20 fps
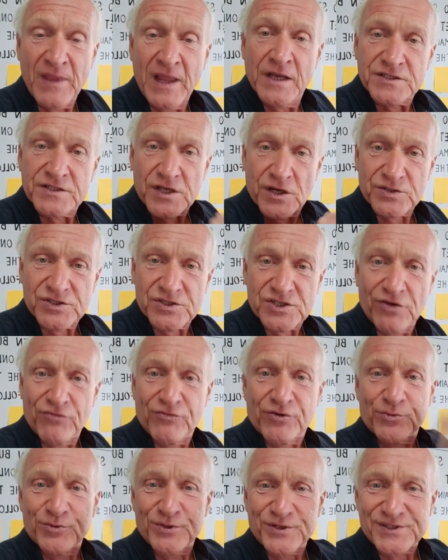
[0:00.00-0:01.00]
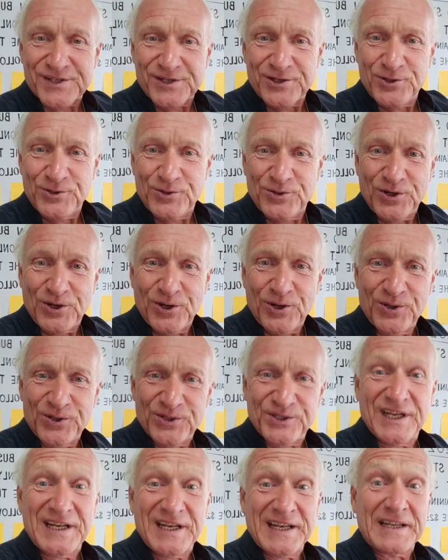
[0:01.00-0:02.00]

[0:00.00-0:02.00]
So silver was the new gold and